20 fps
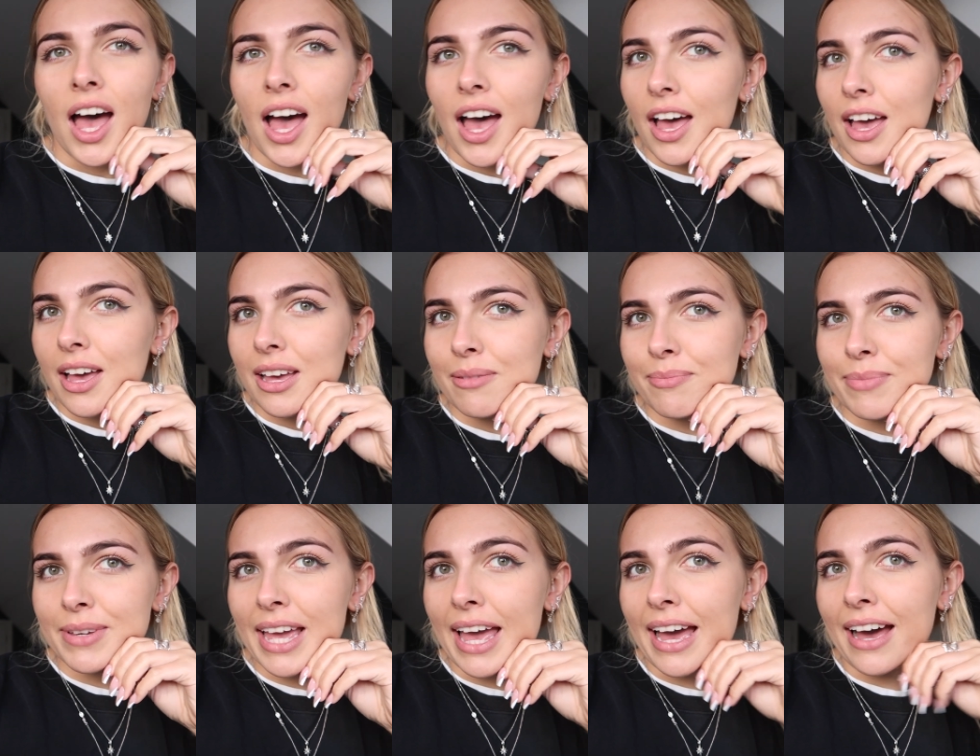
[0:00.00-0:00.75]

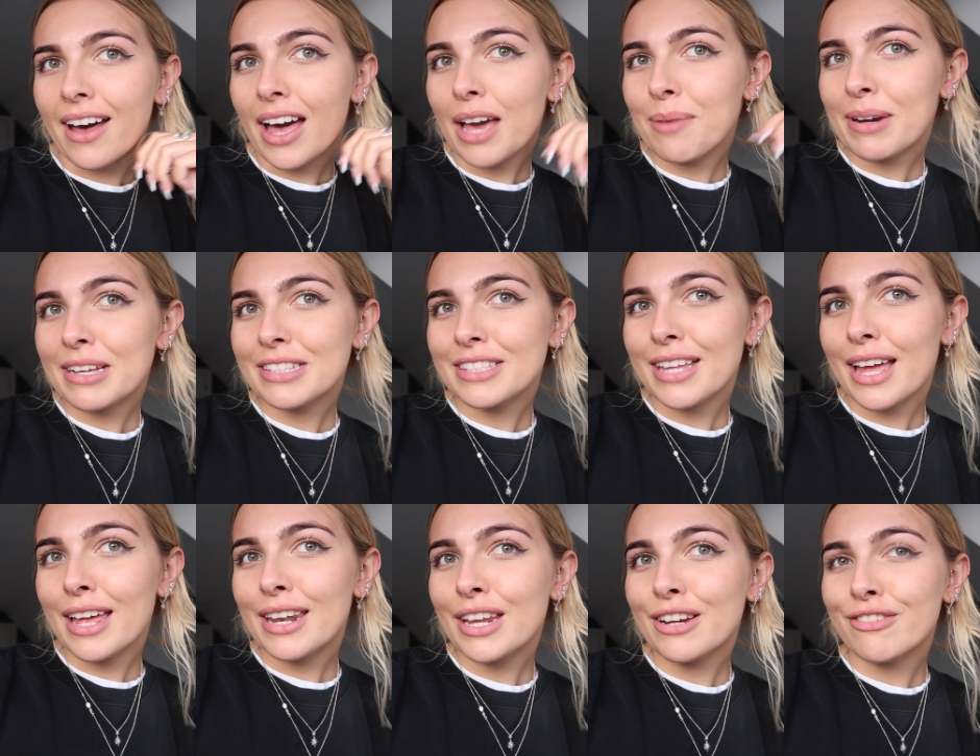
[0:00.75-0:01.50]
But yeah, eyebrows
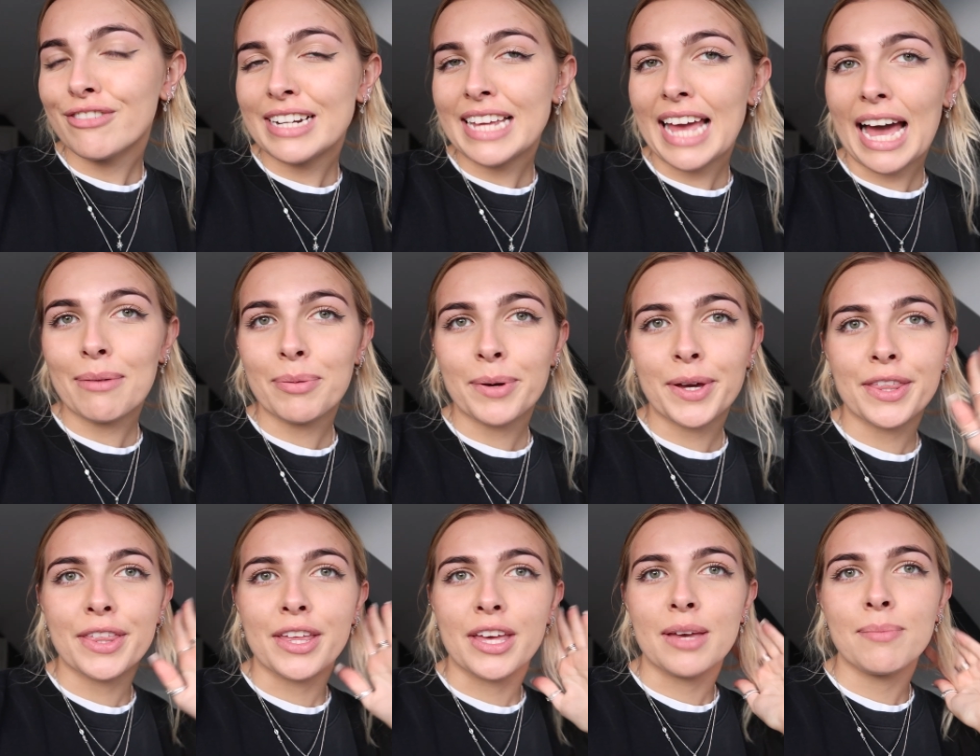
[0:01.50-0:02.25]
done, really happy
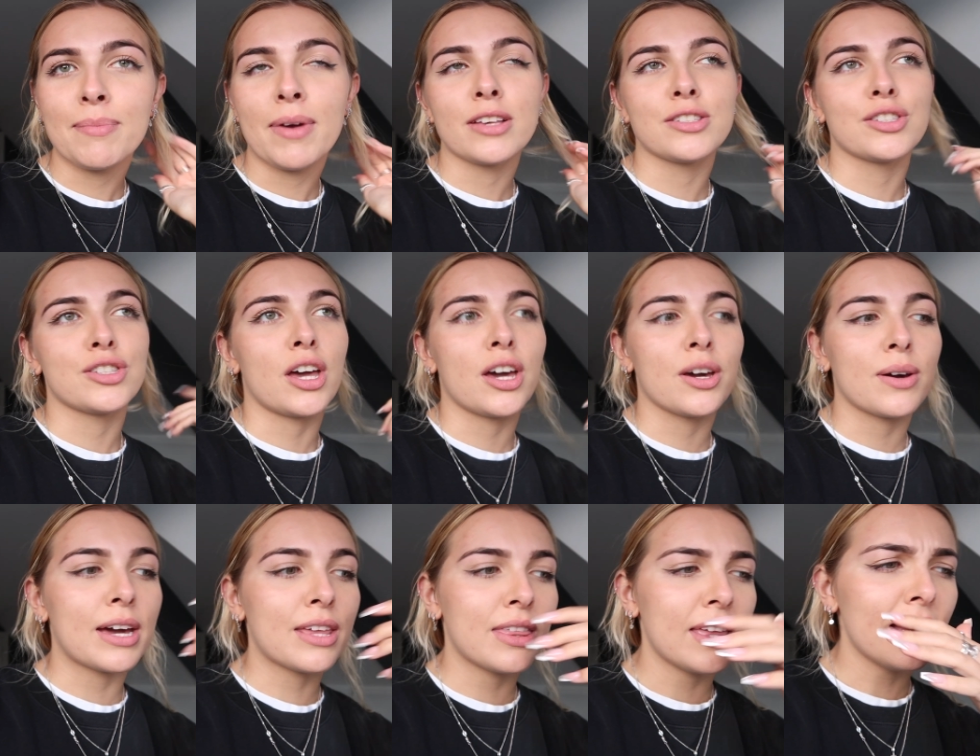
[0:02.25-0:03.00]
with them. So
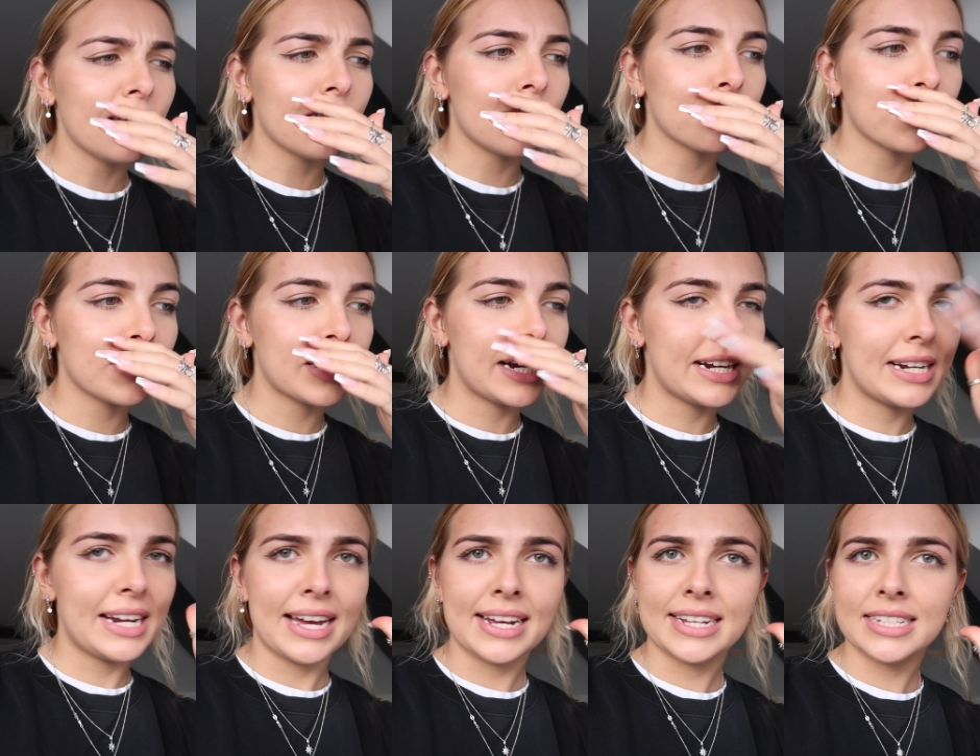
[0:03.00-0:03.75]
I think I'll
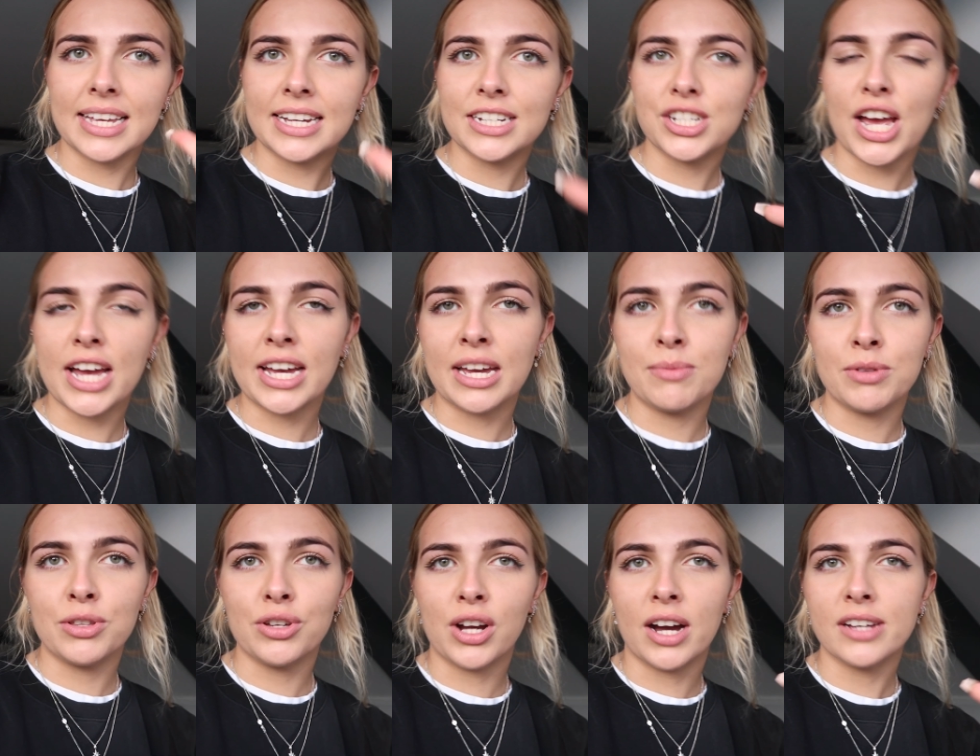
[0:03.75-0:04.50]
probably next like check
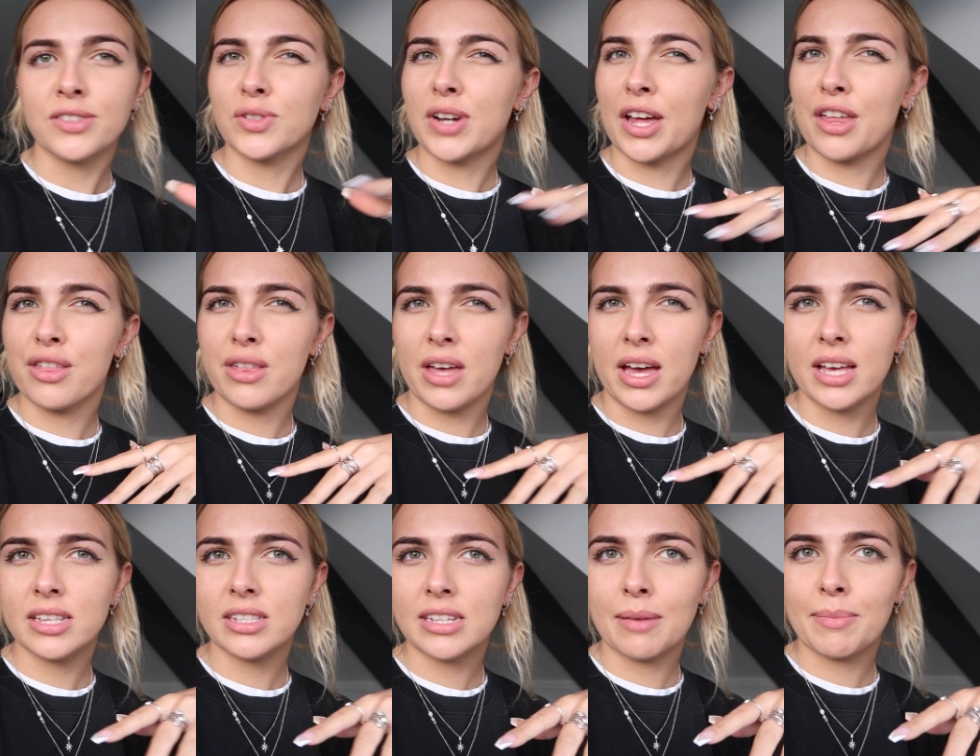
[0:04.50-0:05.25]
in with you guys on like
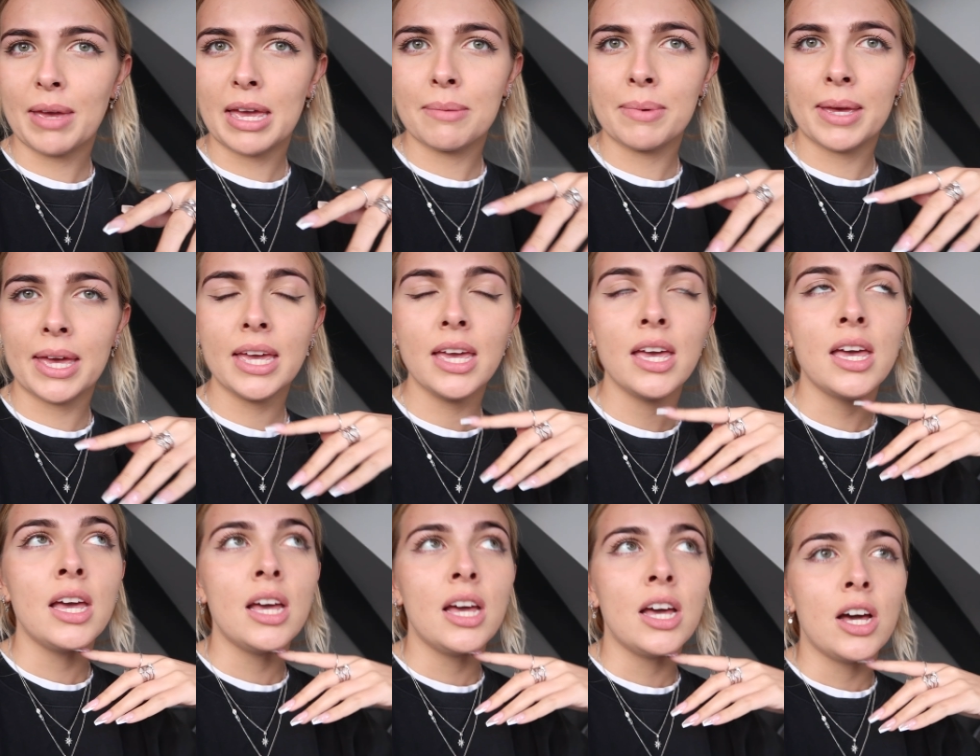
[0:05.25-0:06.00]
Thursday maybe,
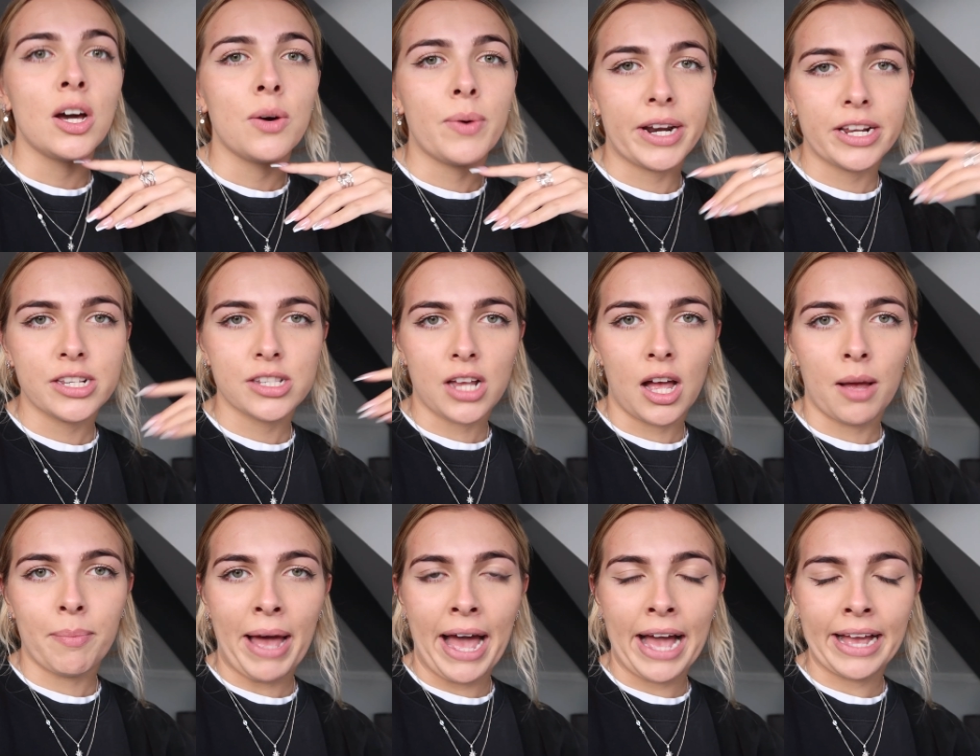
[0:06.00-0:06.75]
when I
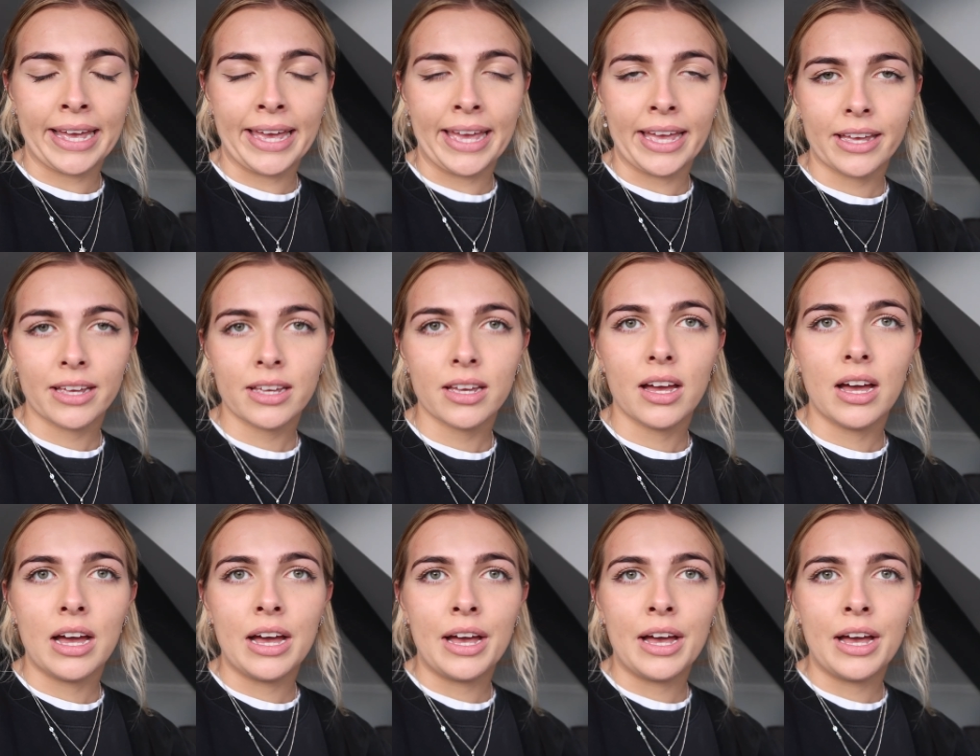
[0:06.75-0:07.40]
start packing.